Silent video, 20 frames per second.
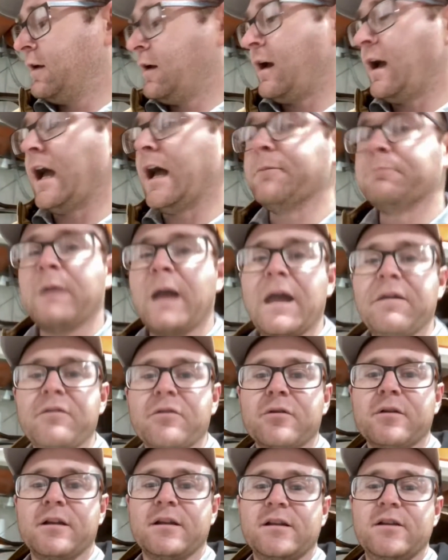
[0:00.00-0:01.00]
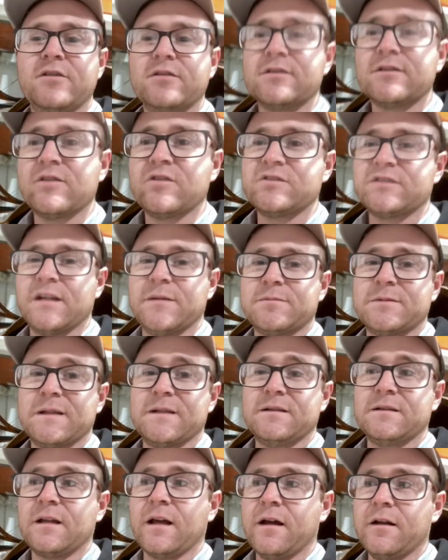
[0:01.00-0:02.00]
Haven't really used those tips a
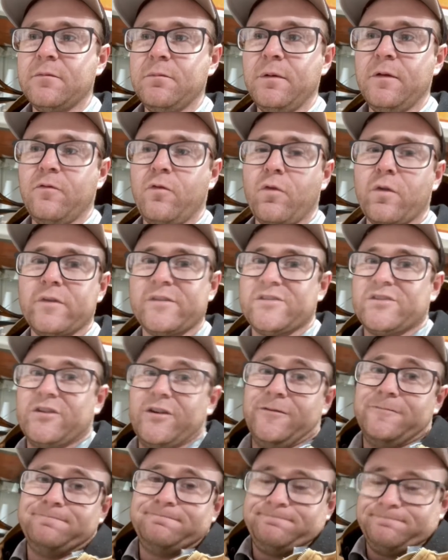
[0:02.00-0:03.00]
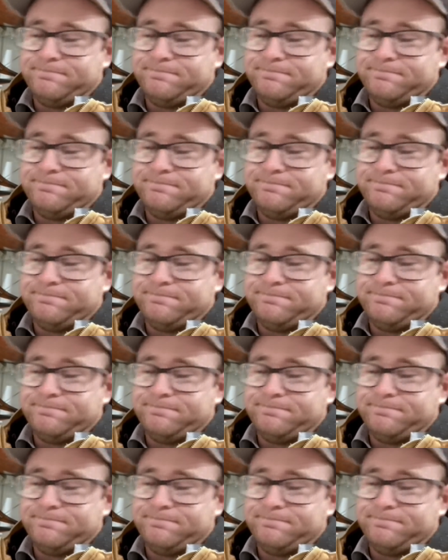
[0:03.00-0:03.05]
ton before, so